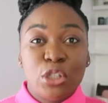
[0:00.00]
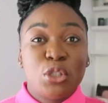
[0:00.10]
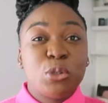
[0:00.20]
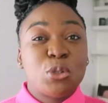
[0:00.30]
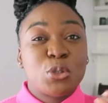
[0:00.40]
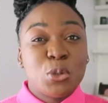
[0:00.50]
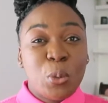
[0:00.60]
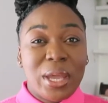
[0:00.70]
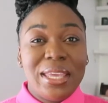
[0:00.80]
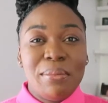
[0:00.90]
to
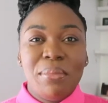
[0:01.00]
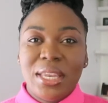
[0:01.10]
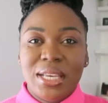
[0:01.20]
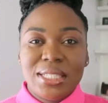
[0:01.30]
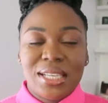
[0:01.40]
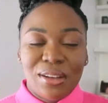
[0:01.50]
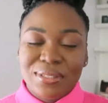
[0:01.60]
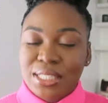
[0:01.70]
20 minutes of